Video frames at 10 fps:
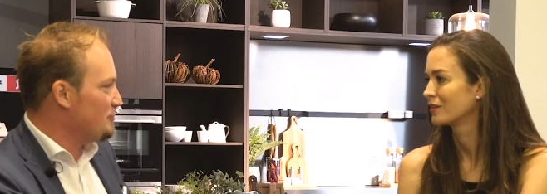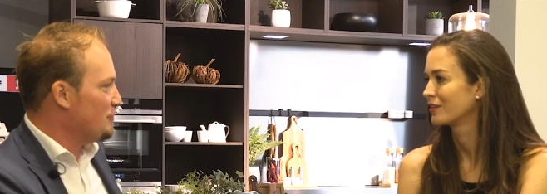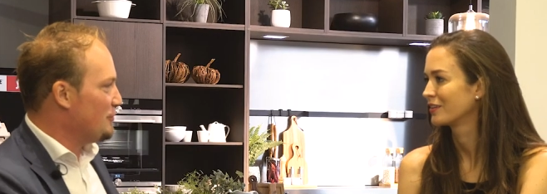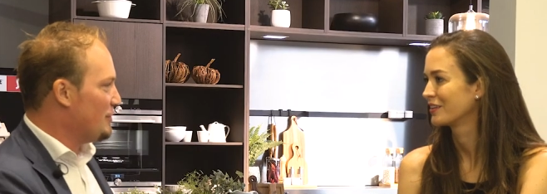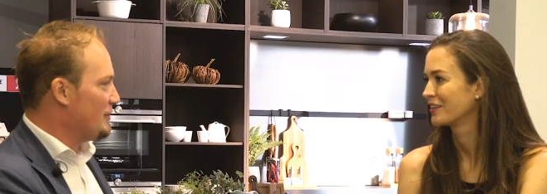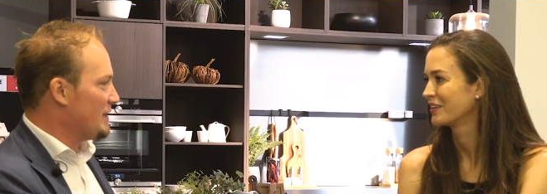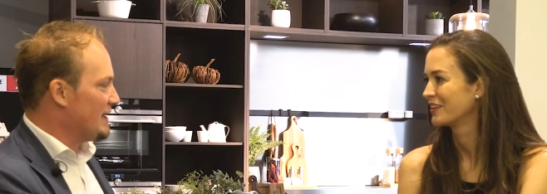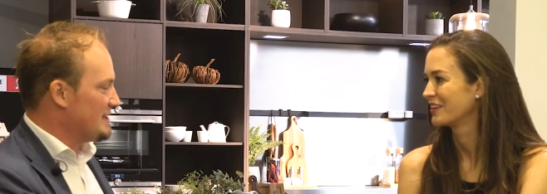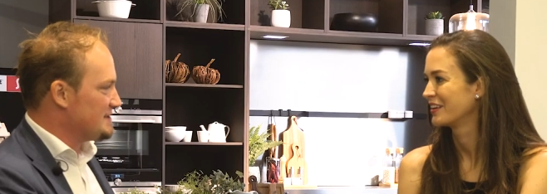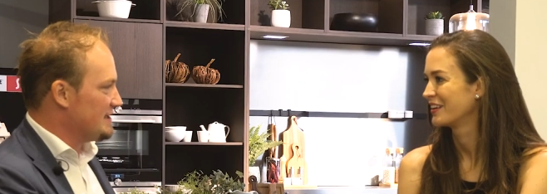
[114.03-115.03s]
Speaker 1: pure or
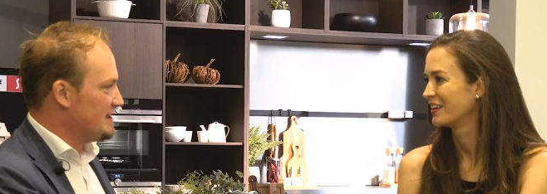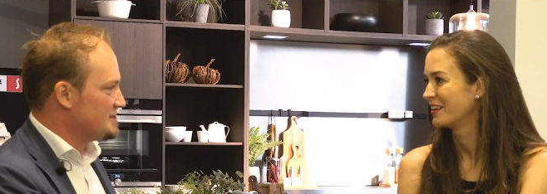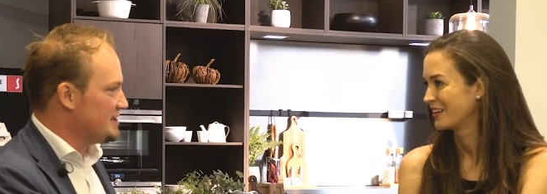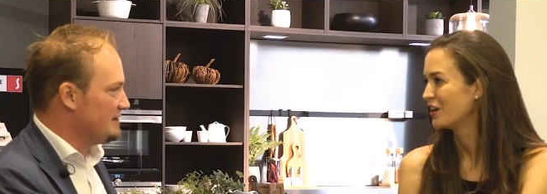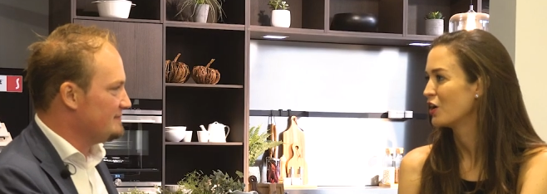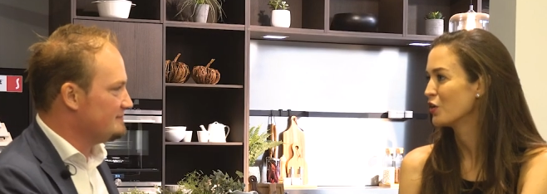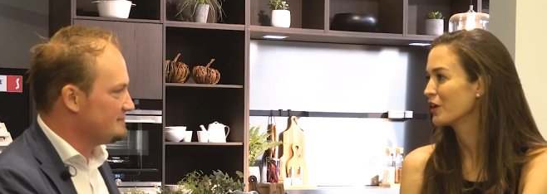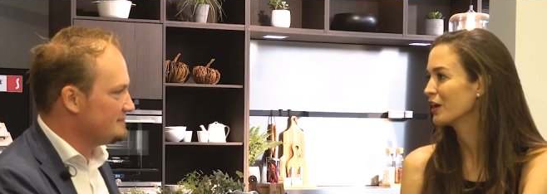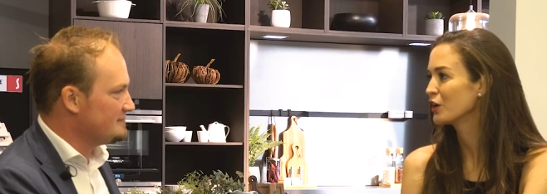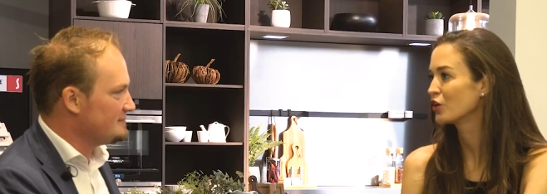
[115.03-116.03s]
classic kitchen.
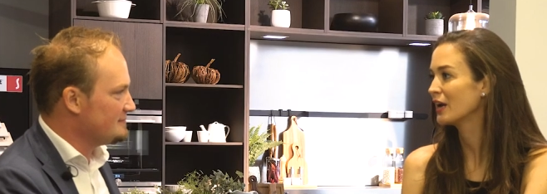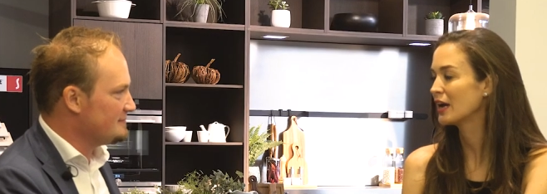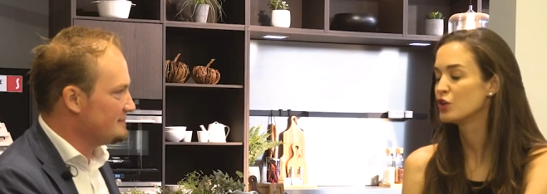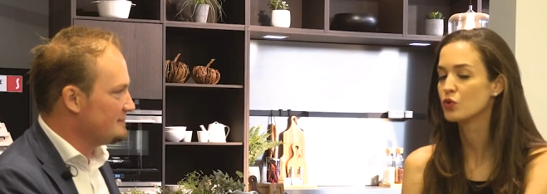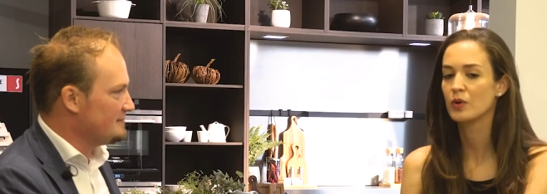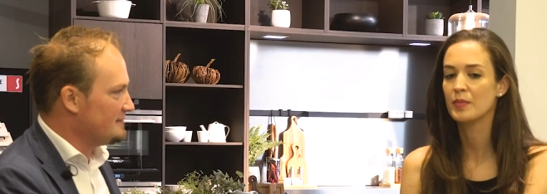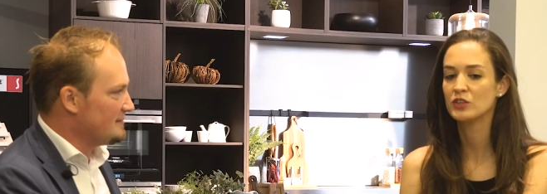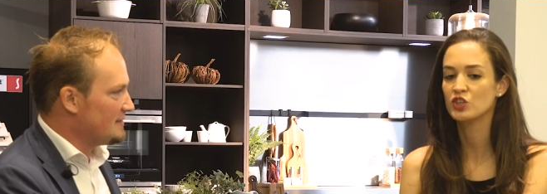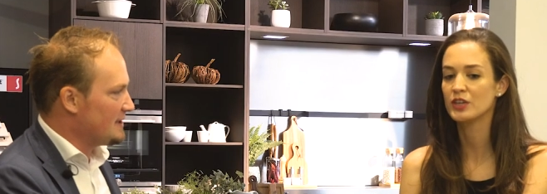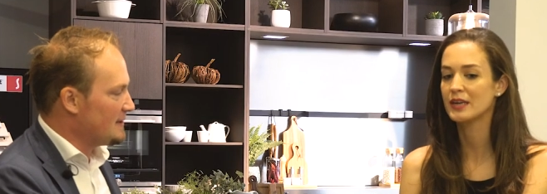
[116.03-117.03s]
Speaker 2: Okay, great. And you were
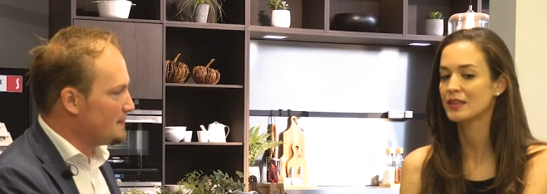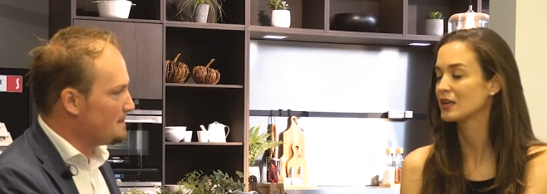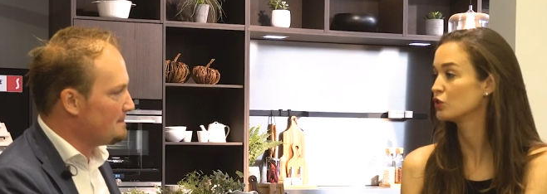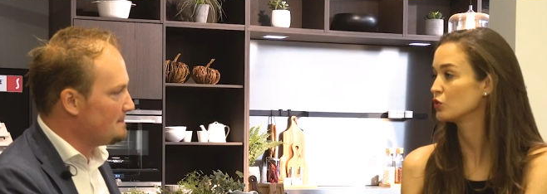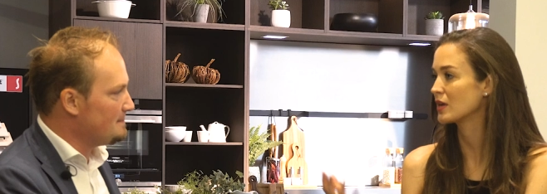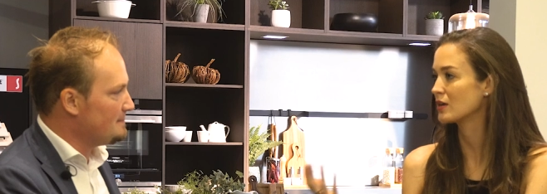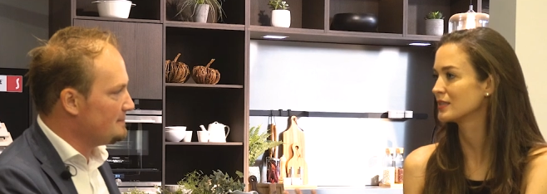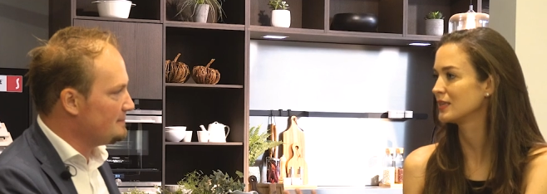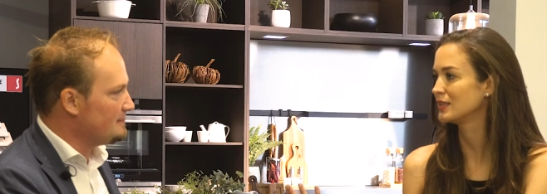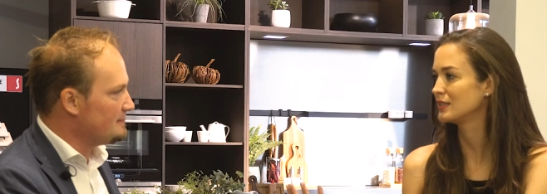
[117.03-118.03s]
mentioning that in
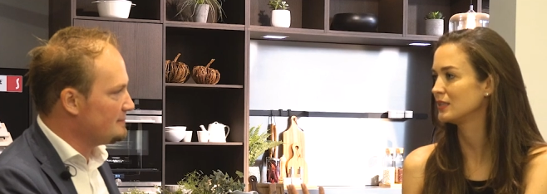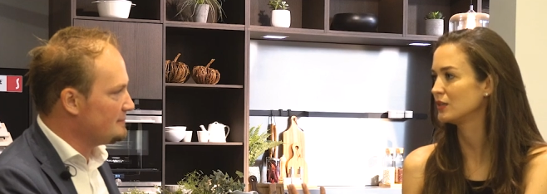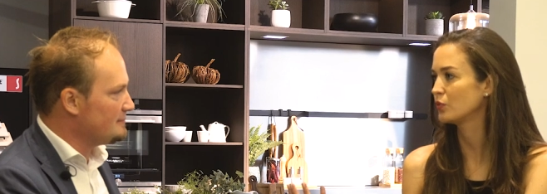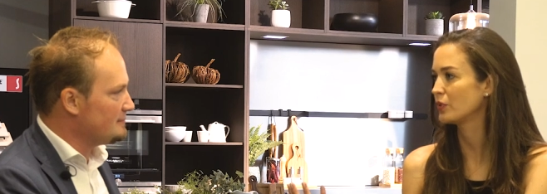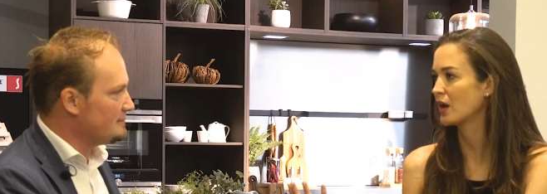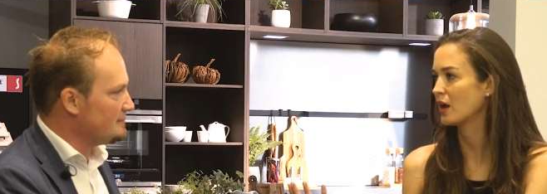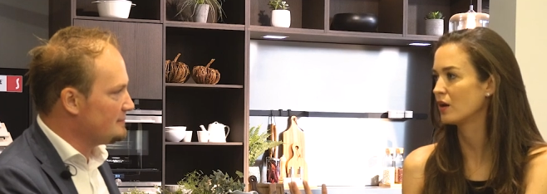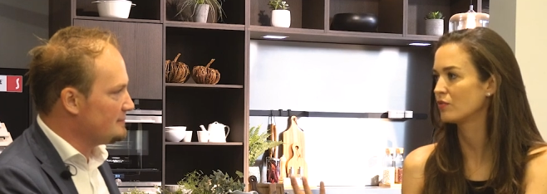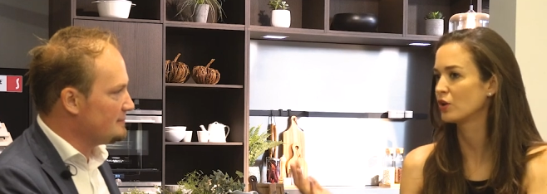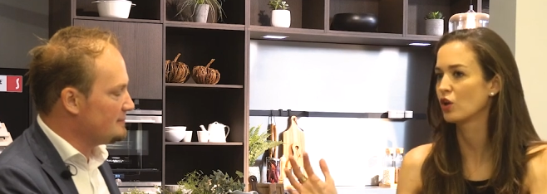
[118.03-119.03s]
2018 we
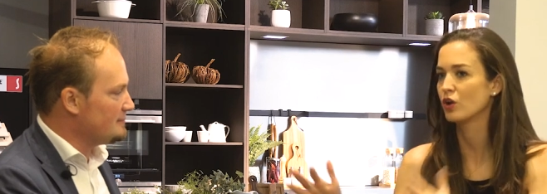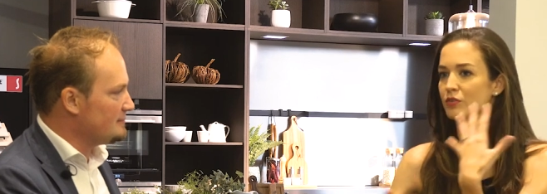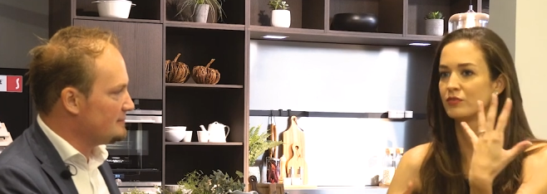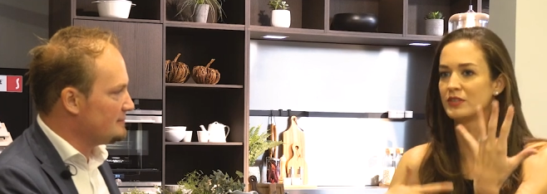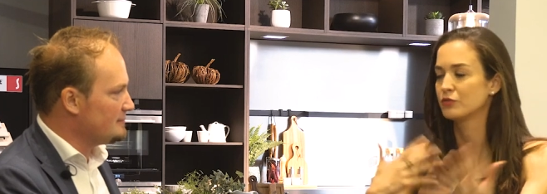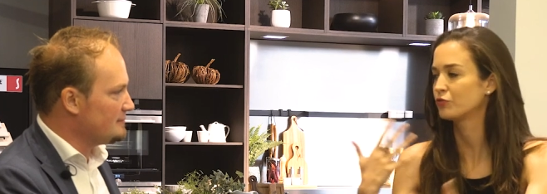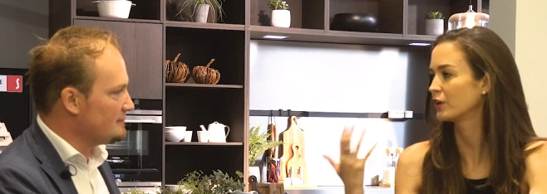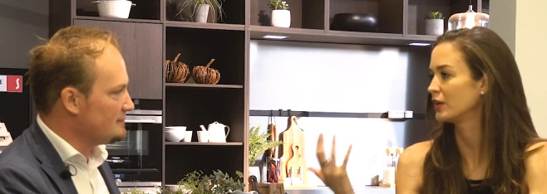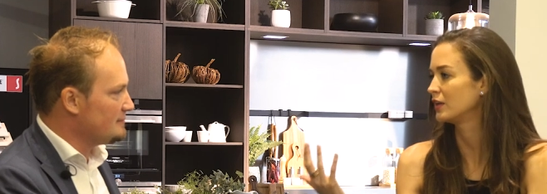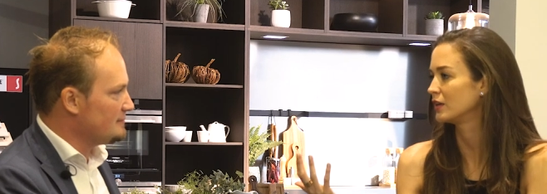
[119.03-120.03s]
have a lot of
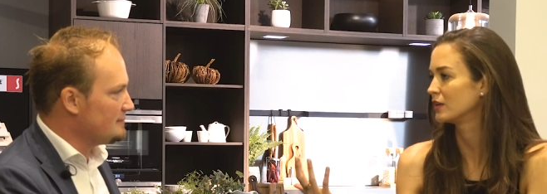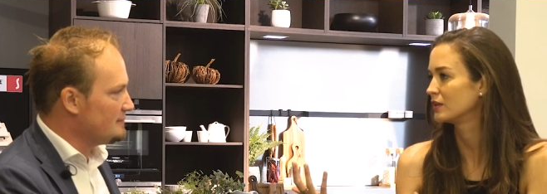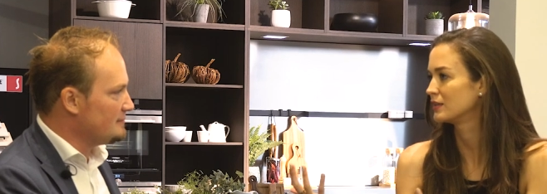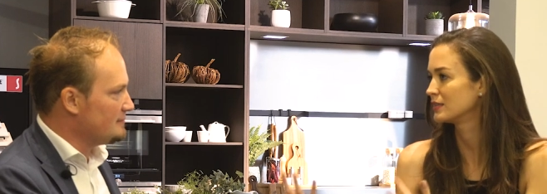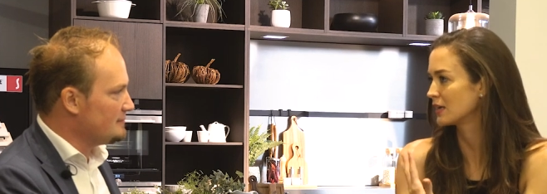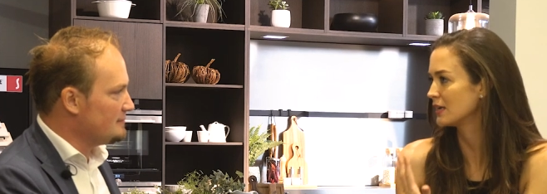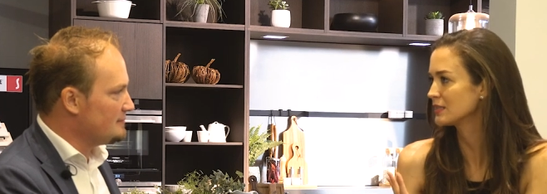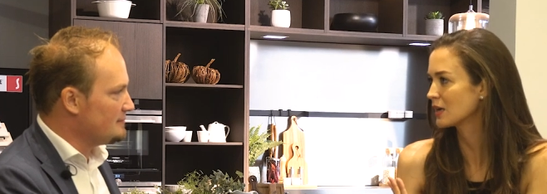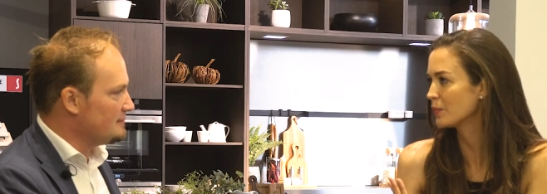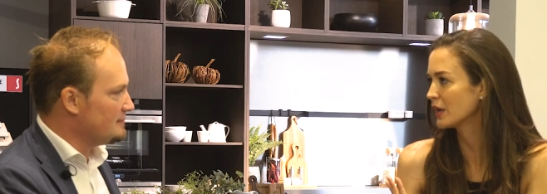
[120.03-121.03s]
different designs
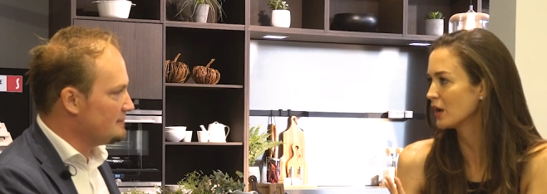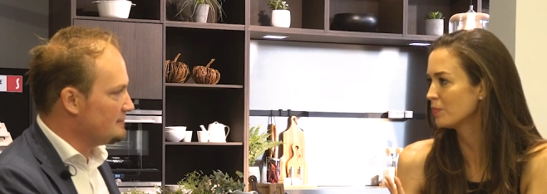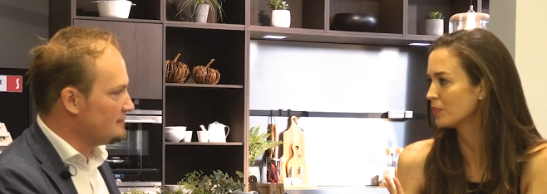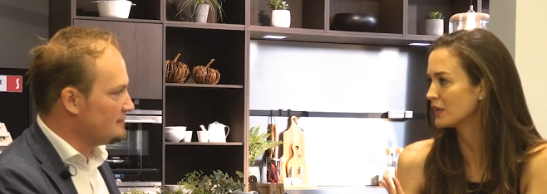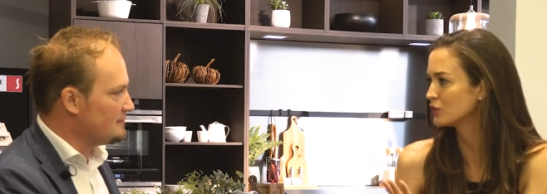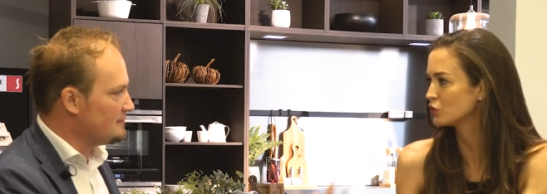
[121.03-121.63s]
coming up, and